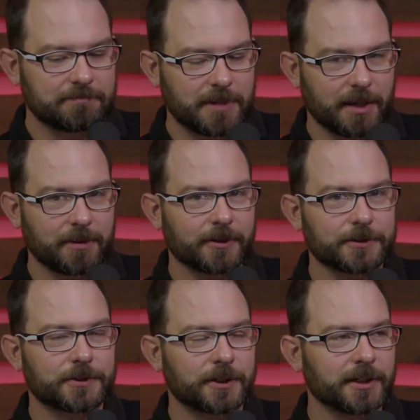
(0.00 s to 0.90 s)
maybe
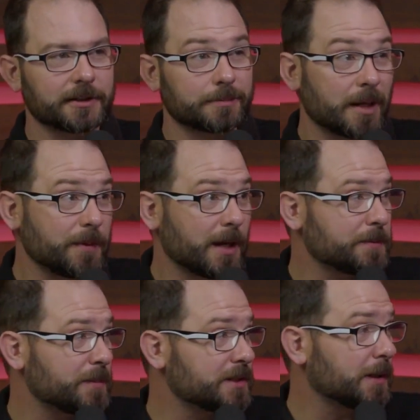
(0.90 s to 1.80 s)
those 30 years might be
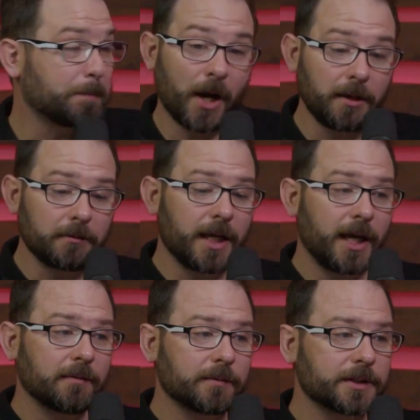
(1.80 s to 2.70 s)
optimistic. But
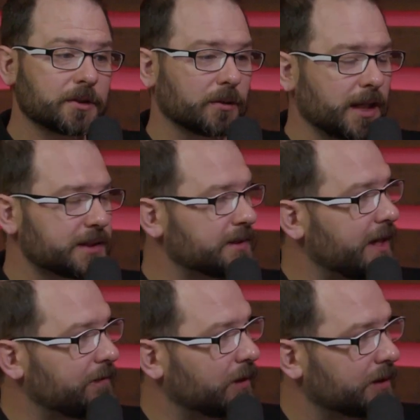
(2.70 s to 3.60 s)
hey, let's go glasses
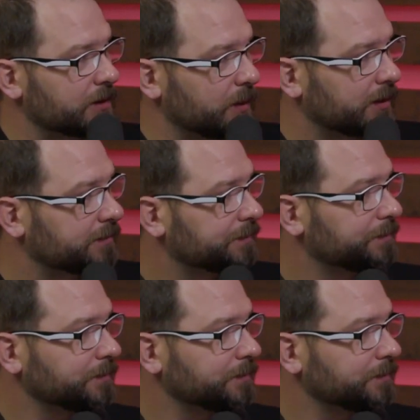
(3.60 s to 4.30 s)
half full on this one.